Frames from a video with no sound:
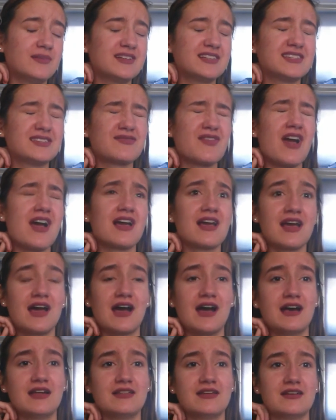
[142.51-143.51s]
but it's the wrong
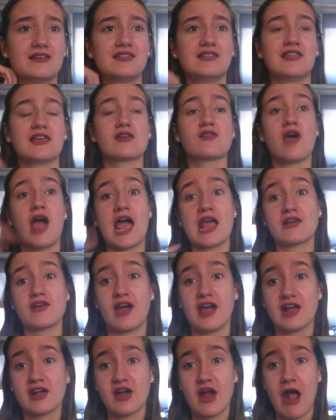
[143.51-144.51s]
color. And then they cry
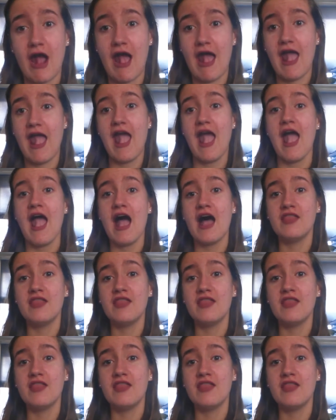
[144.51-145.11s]
and cry and cry.